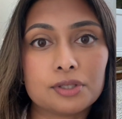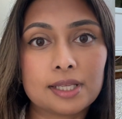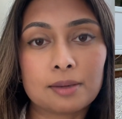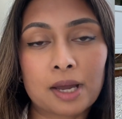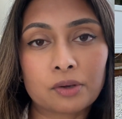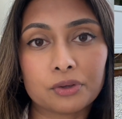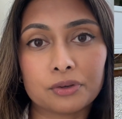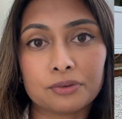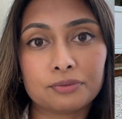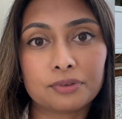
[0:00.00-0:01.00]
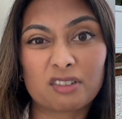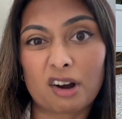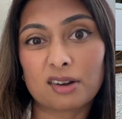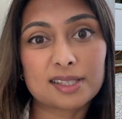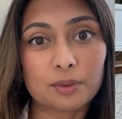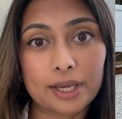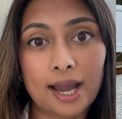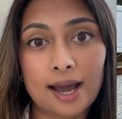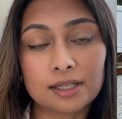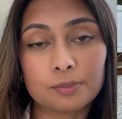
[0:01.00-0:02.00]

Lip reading: the amount of grass that we had,